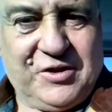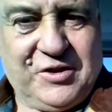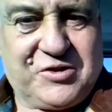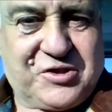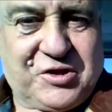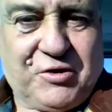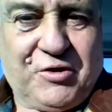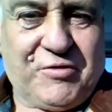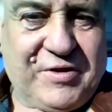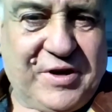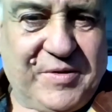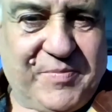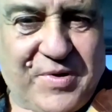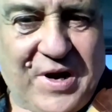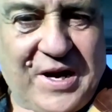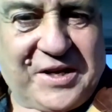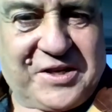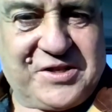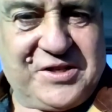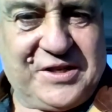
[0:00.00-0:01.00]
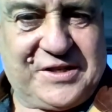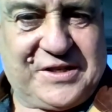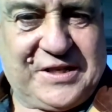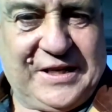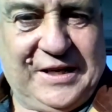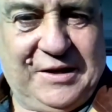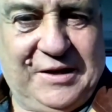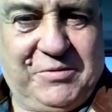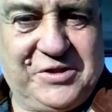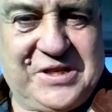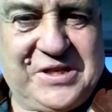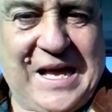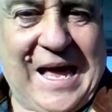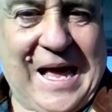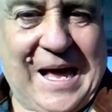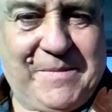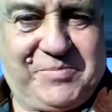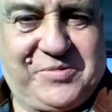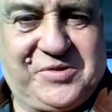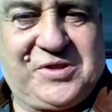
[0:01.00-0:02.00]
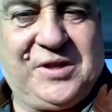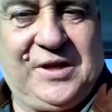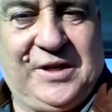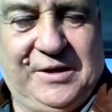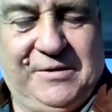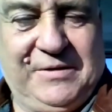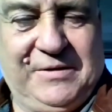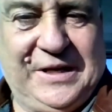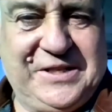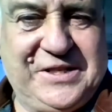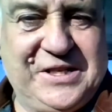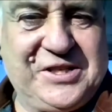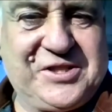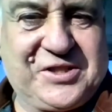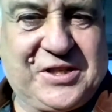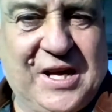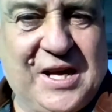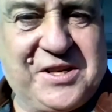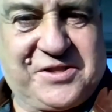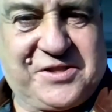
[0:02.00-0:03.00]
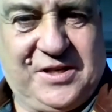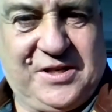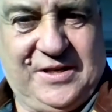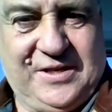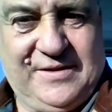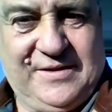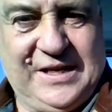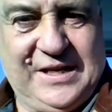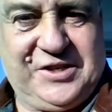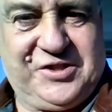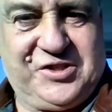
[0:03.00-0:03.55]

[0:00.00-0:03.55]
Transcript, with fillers: The Tory Brexit deal was absolutely disgusting.